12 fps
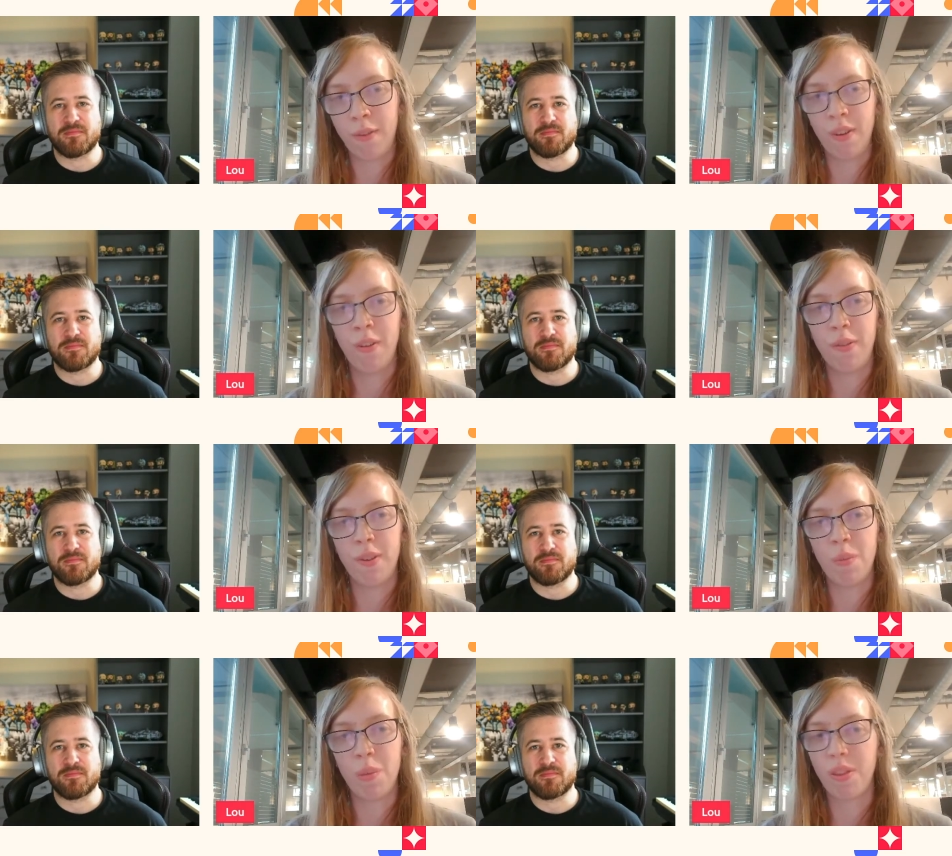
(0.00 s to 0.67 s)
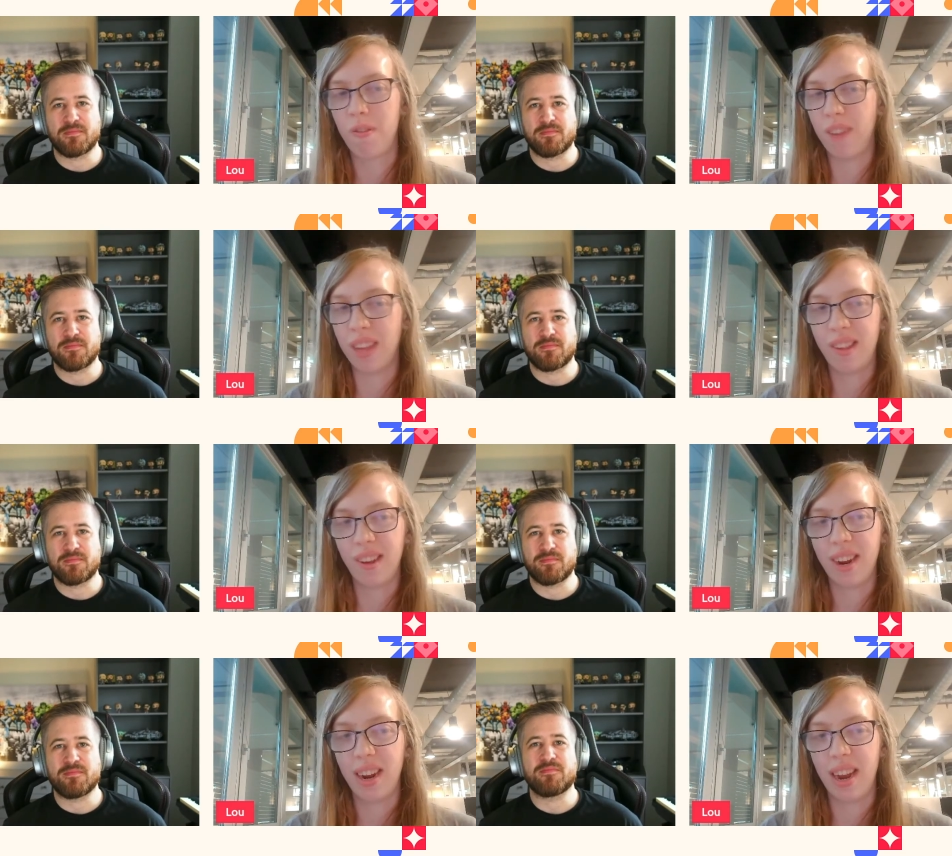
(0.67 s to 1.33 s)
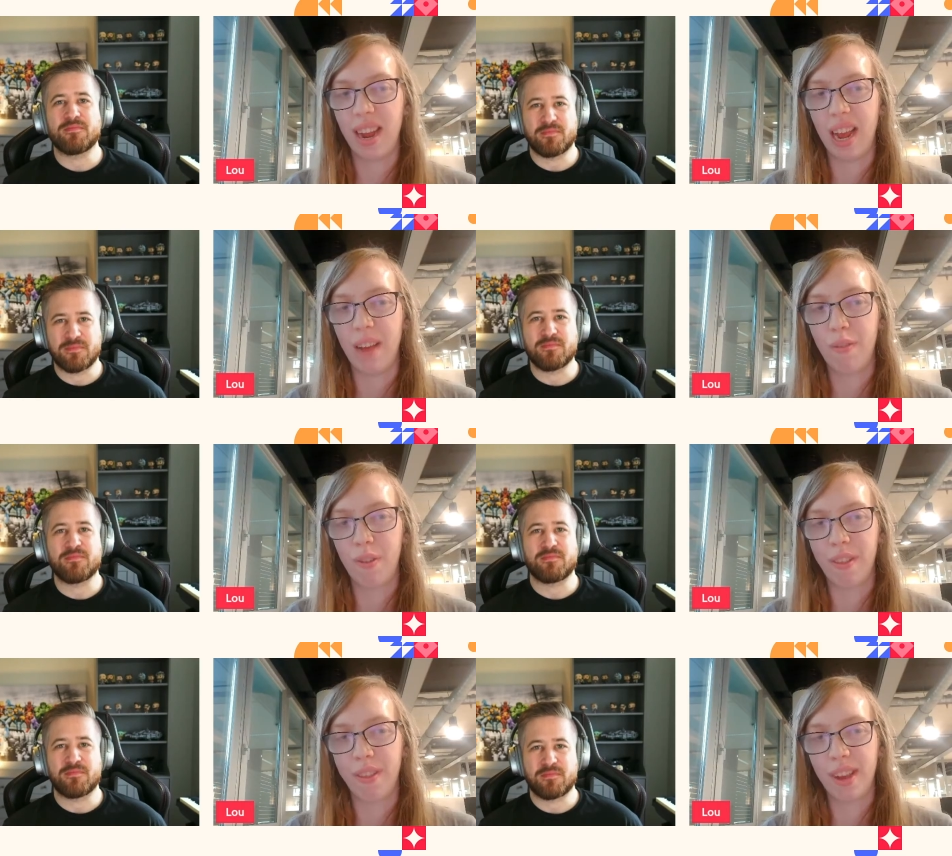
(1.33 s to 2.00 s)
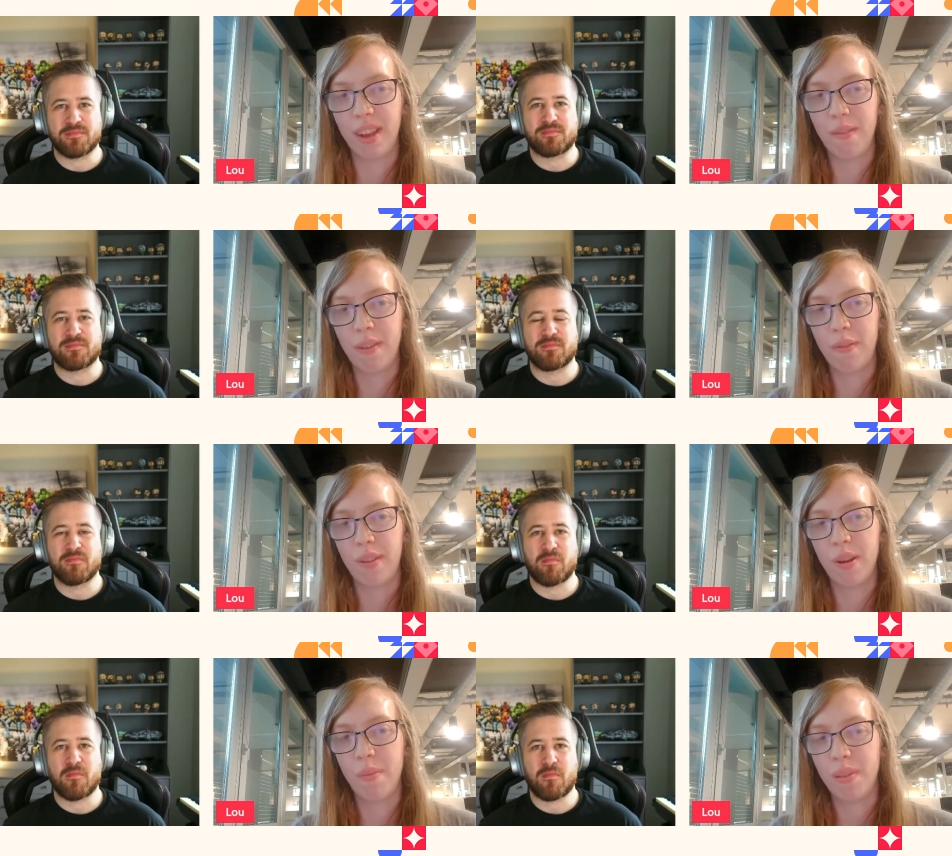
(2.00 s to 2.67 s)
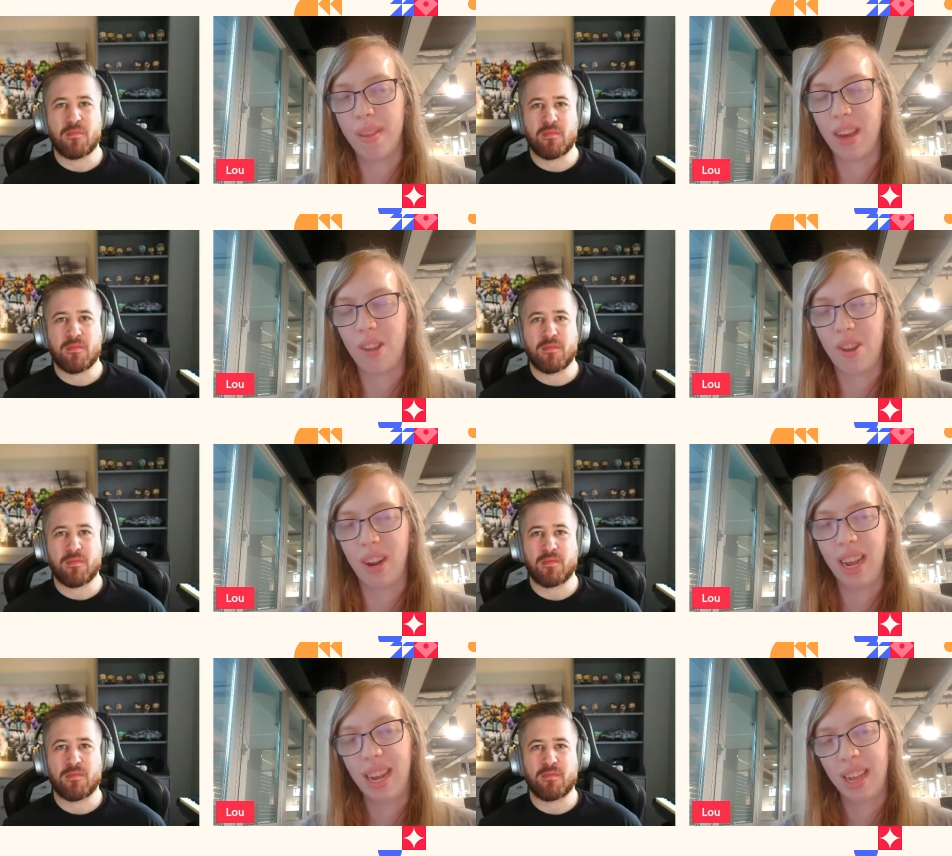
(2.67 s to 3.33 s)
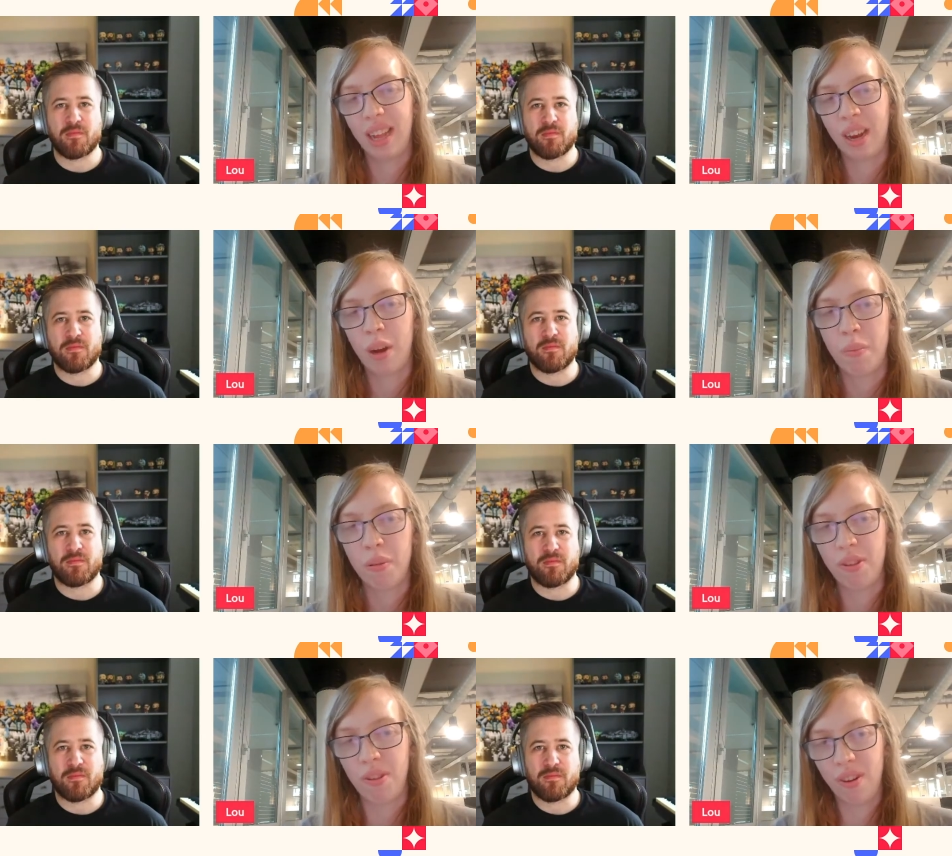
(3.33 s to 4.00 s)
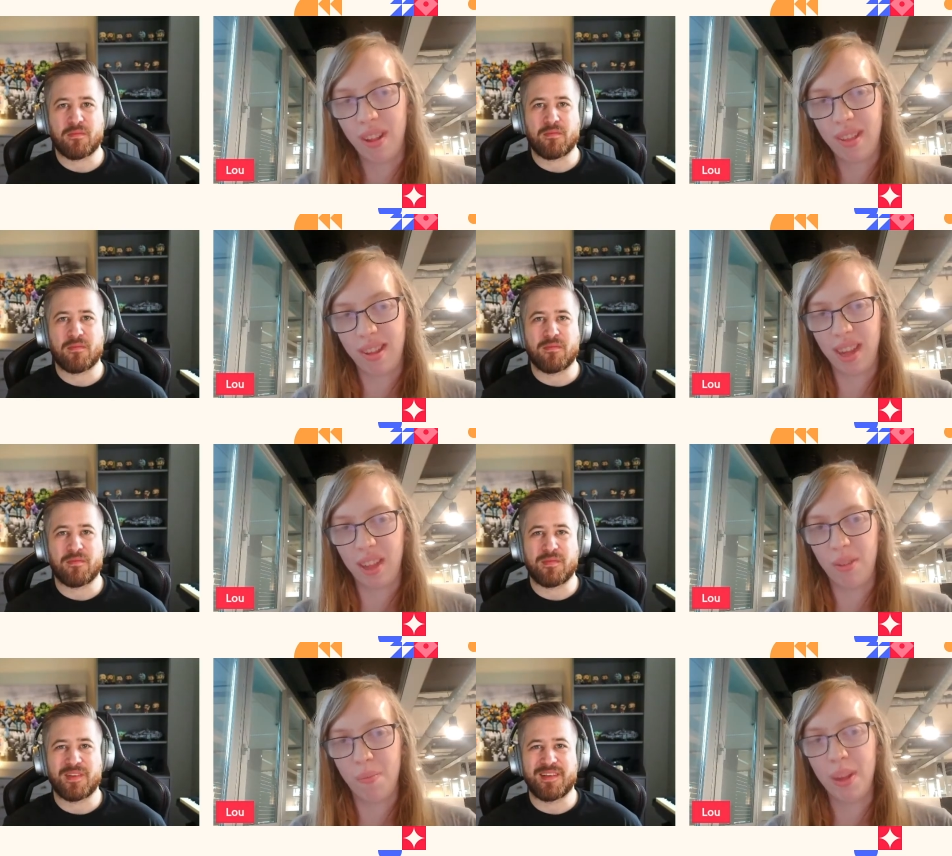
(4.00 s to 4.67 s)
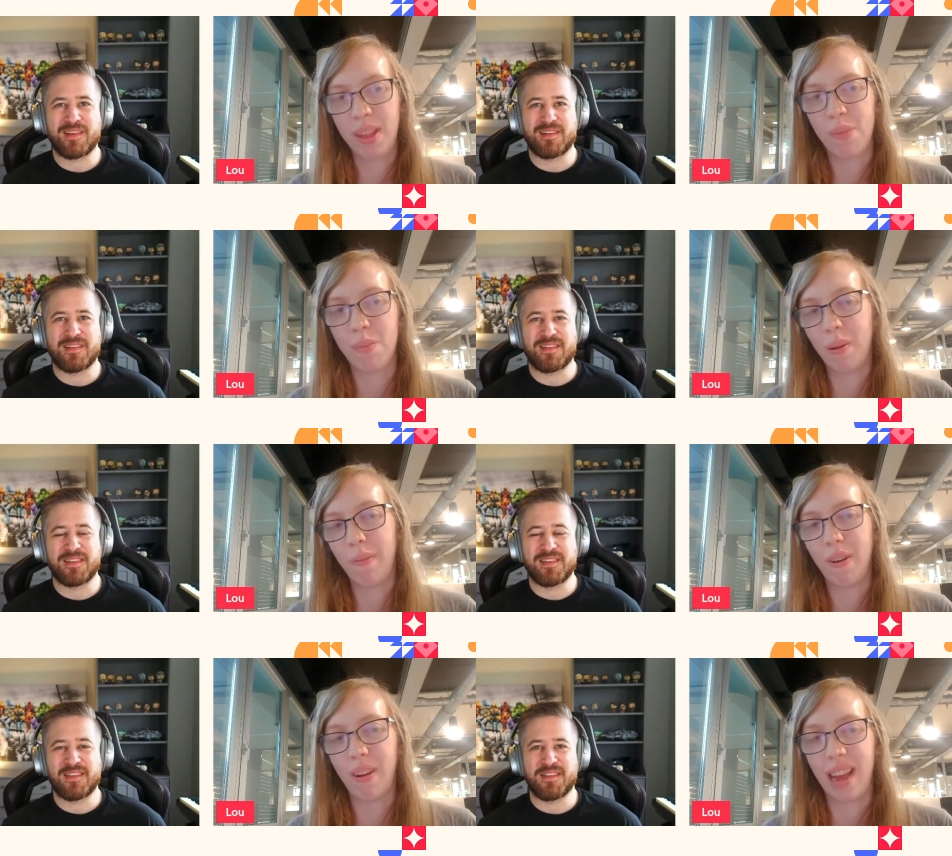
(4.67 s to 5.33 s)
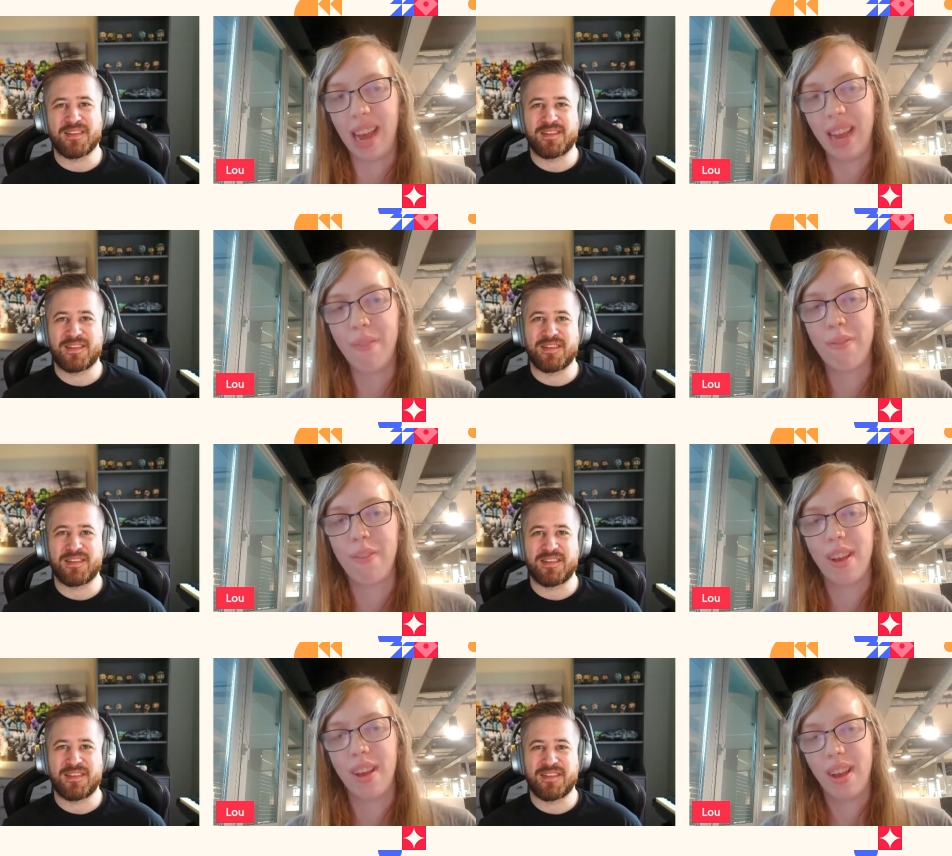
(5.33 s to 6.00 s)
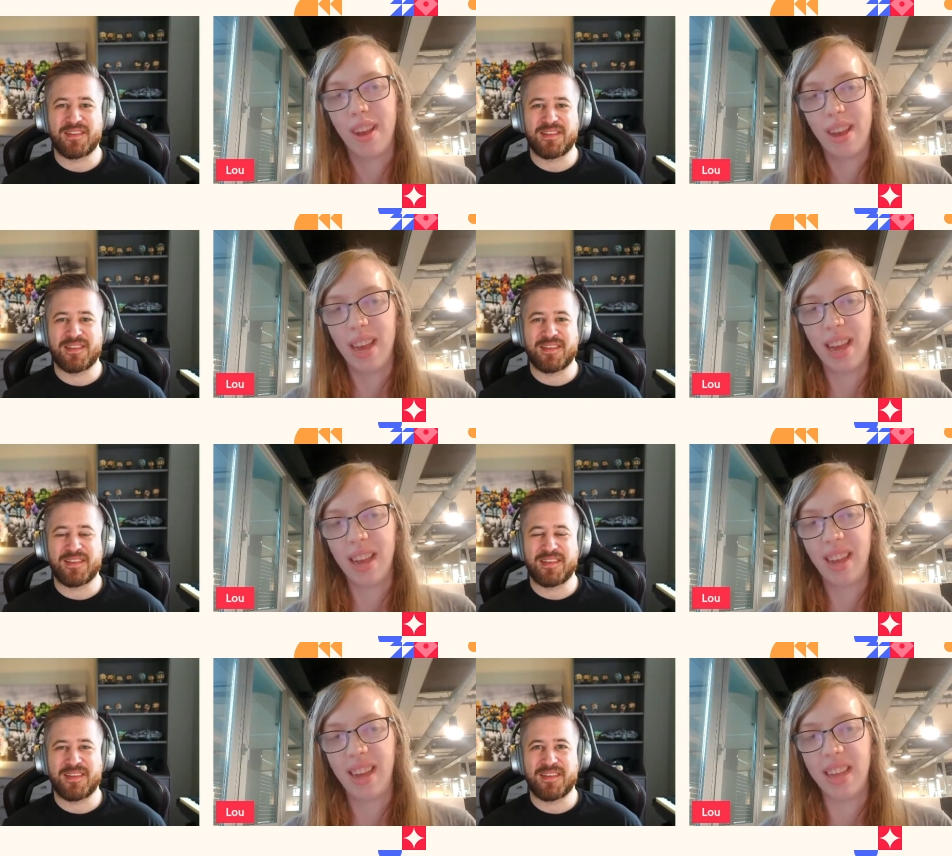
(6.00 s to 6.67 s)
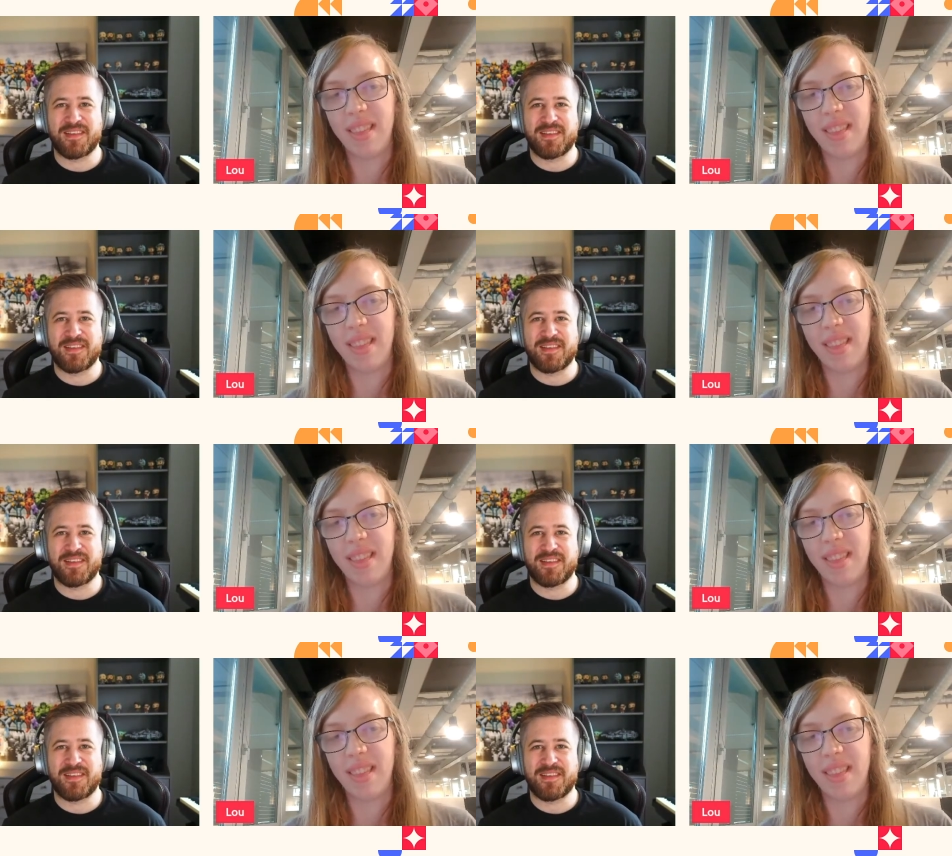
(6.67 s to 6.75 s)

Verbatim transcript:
Speaker 1: a few of them on Twitter, and I have contact with them. But actually, getting an opportunity to meet them in real life and